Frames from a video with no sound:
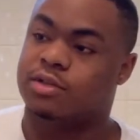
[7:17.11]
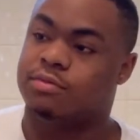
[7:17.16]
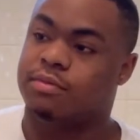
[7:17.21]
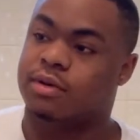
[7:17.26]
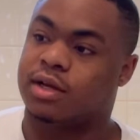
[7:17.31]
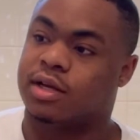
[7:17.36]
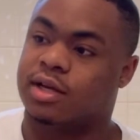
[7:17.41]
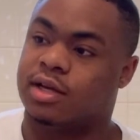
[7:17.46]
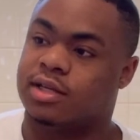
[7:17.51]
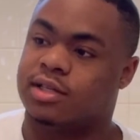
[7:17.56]

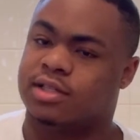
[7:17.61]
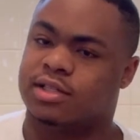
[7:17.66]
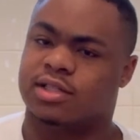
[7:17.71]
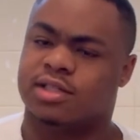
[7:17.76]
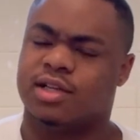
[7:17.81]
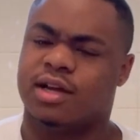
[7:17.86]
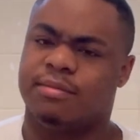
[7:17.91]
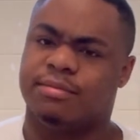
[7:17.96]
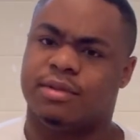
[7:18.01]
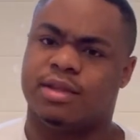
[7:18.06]
because
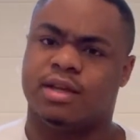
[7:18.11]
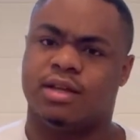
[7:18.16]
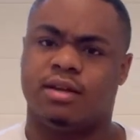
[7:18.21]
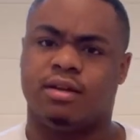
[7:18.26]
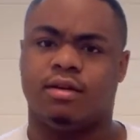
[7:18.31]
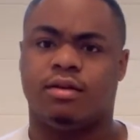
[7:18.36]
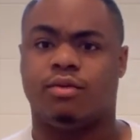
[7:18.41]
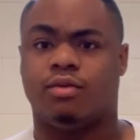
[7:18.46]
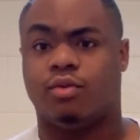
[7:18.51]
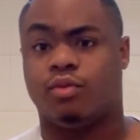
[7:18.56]
the
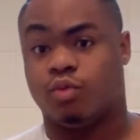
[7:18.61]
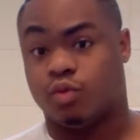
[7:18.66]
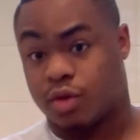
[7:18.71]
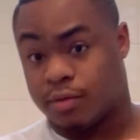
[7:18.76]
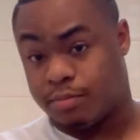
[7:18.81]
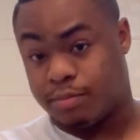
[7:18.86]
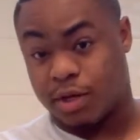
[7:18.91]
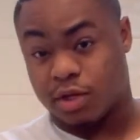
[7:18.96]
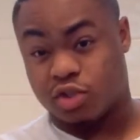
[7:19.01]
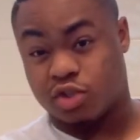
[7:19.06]

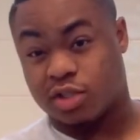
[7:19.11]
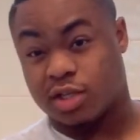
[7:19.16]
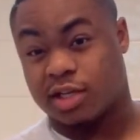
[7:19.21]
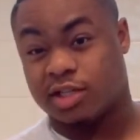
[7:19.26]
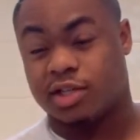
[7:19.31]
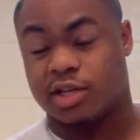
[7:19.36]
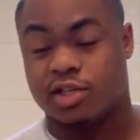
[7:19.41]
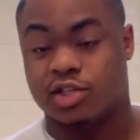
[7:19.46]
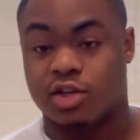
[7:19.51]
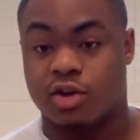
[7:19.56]
pictures I
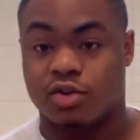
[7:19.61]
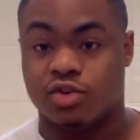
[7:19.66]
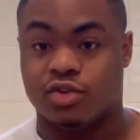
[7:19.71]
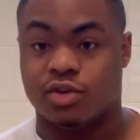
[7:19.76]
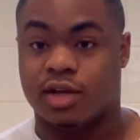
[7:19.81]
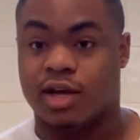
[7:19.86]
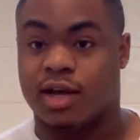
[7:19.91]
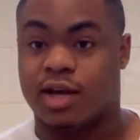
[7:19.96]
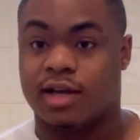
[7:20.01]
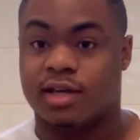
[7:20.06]
just showed you
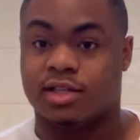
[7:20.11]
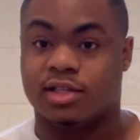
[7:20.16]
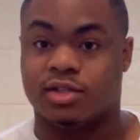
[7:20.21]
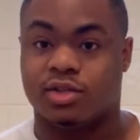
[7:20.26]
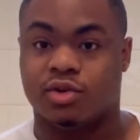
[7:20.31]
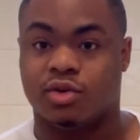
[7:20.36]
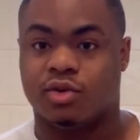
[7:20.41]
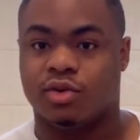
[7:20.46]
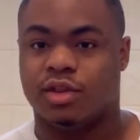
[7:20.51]
guys,